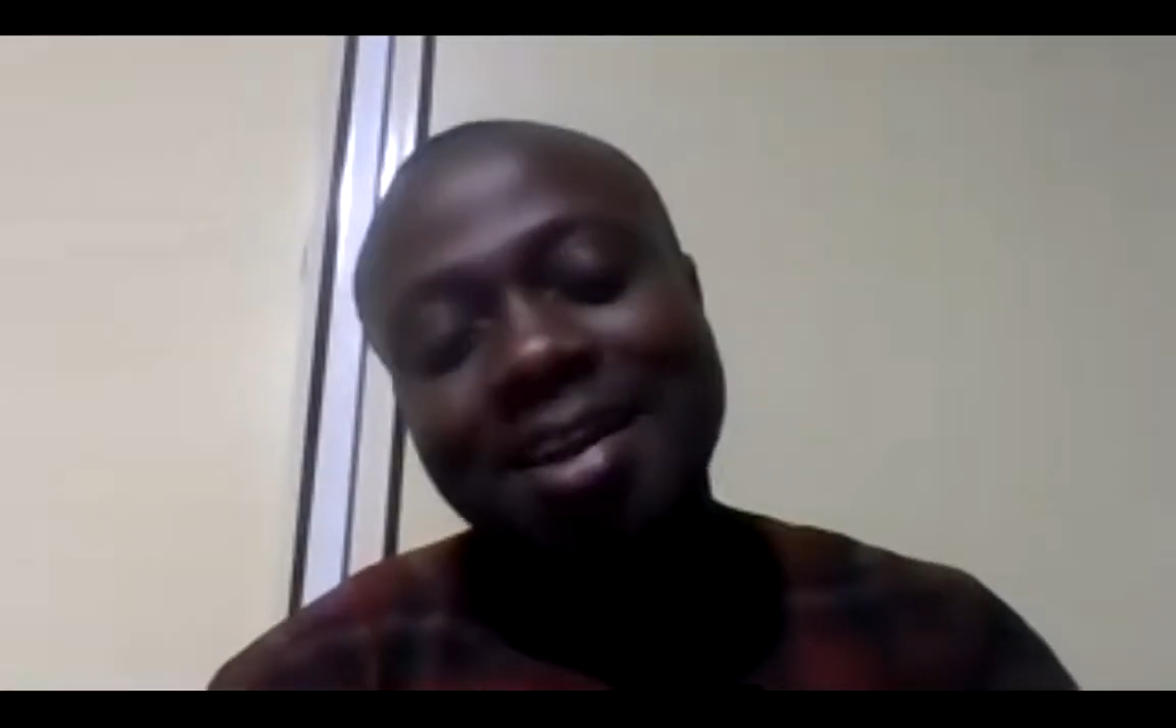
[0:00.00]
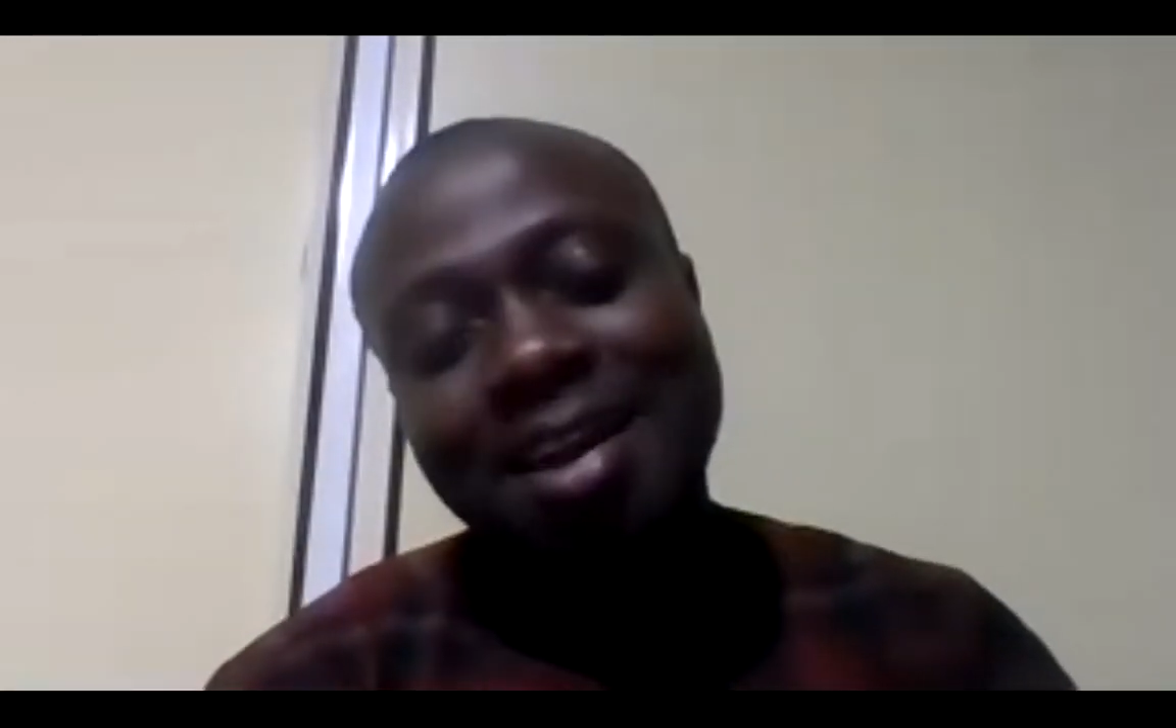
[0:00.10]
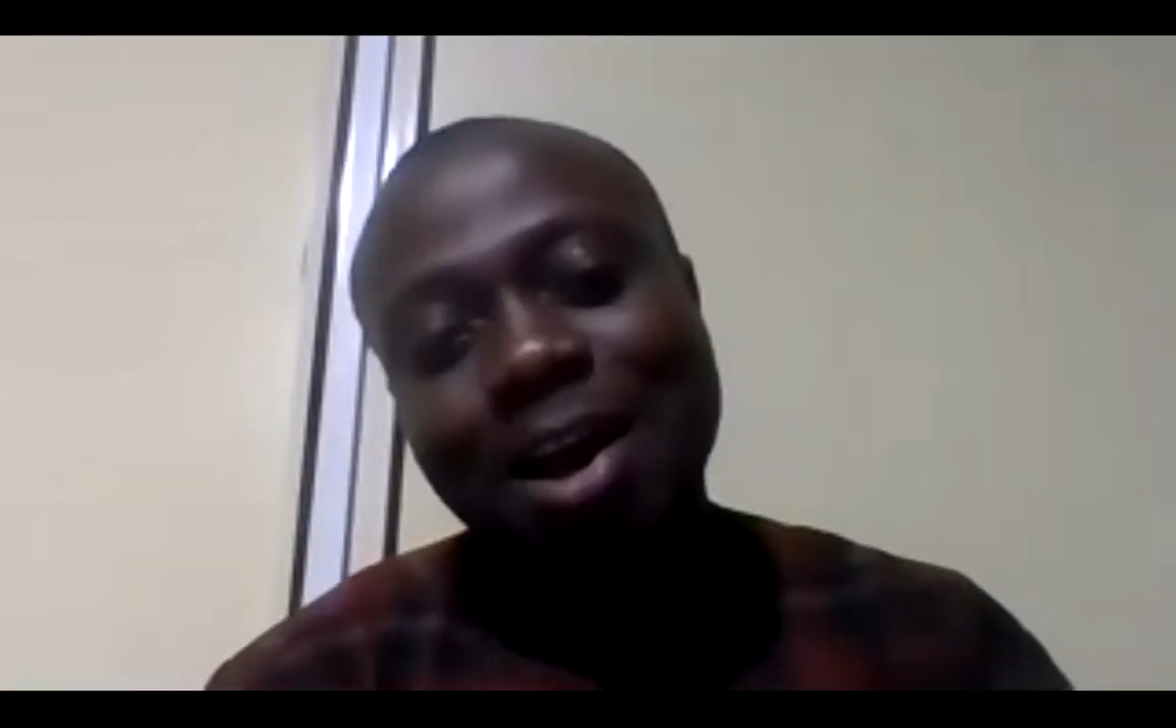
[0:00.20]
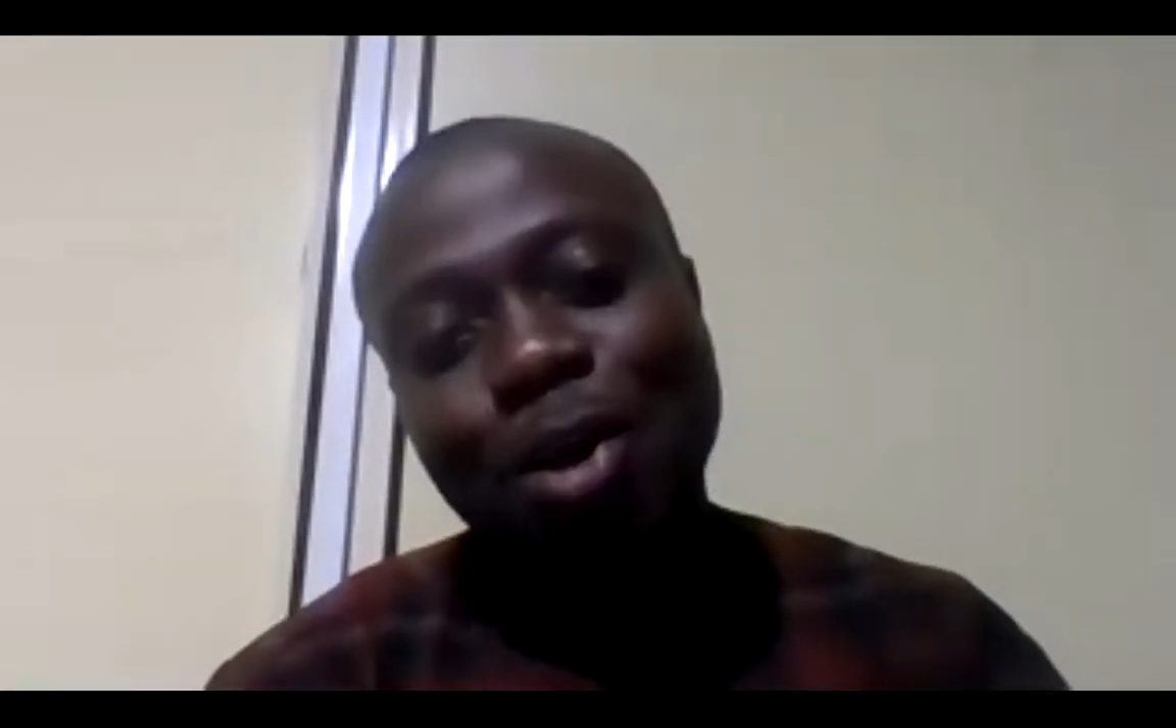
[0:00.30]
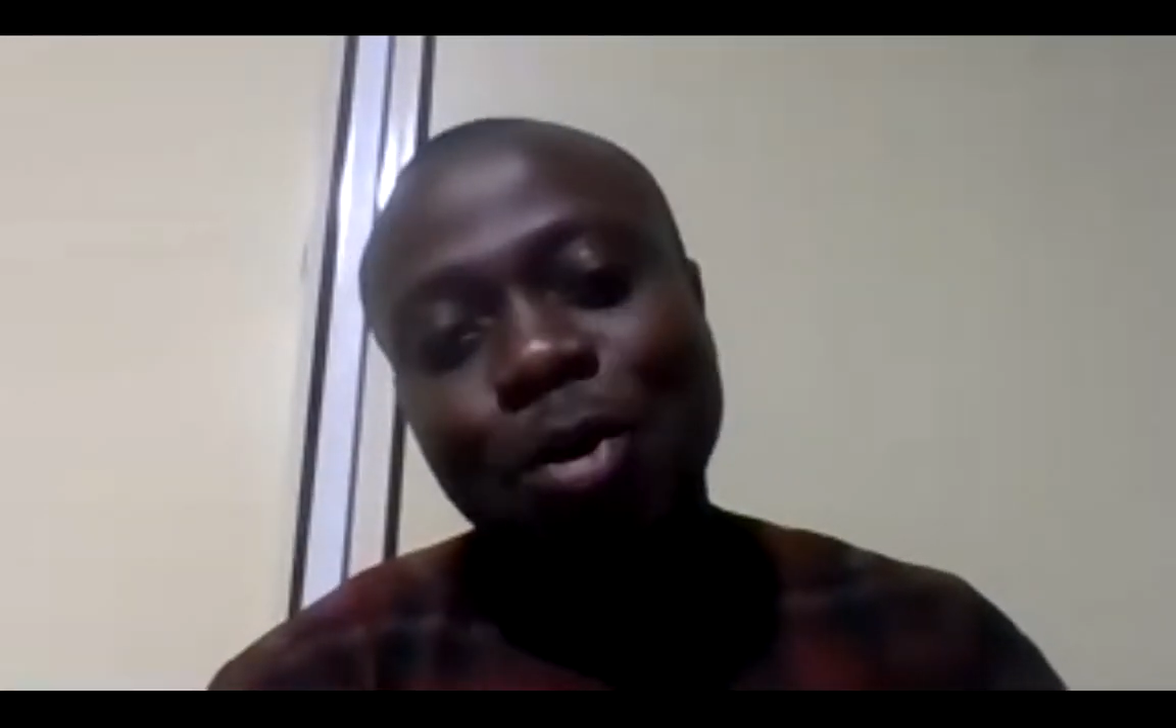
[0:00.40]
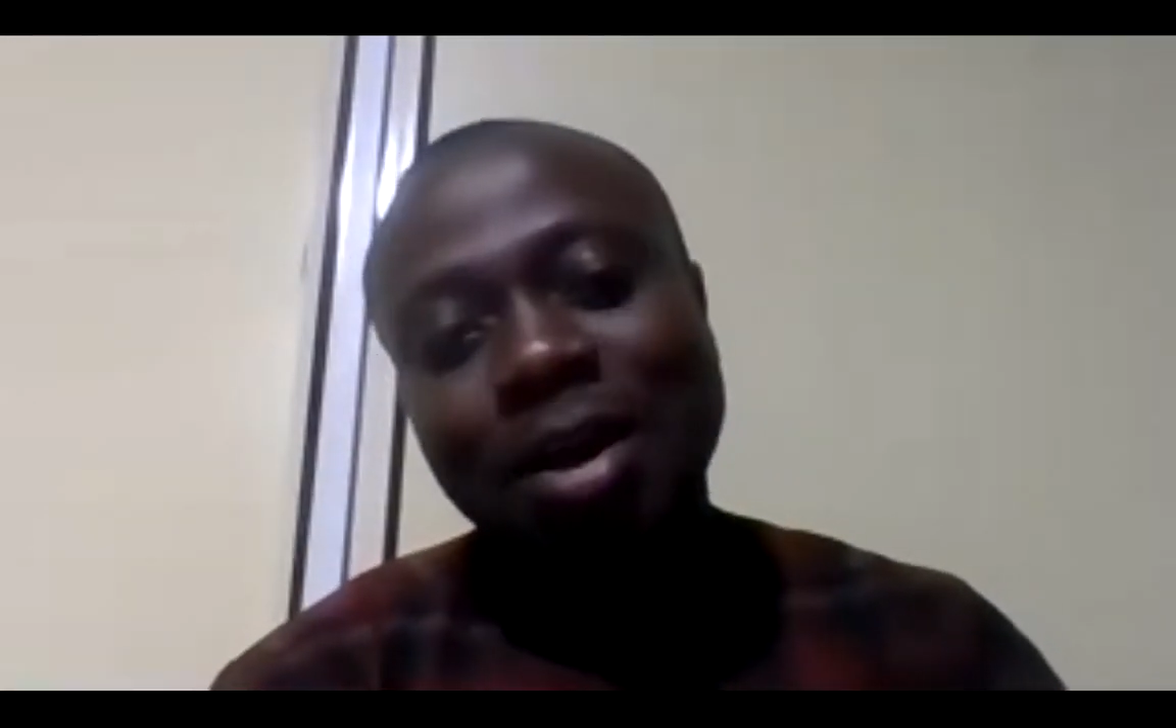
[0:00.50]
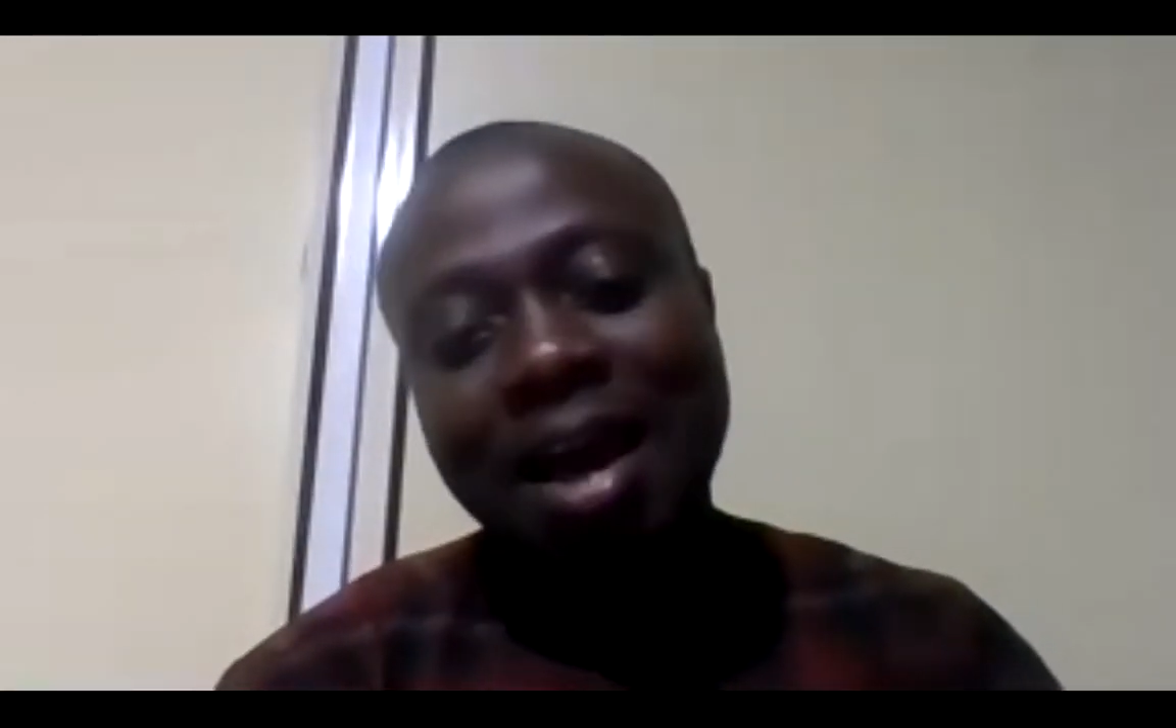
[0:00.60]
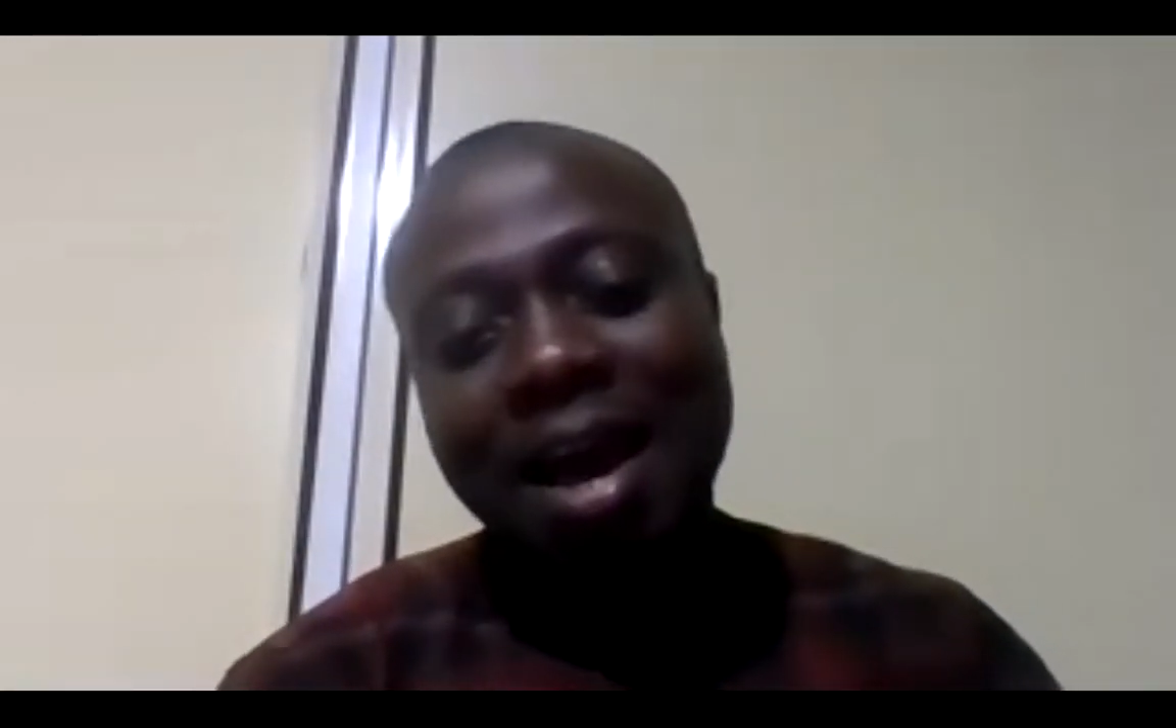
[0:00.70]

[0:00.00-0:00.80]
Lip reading: Now,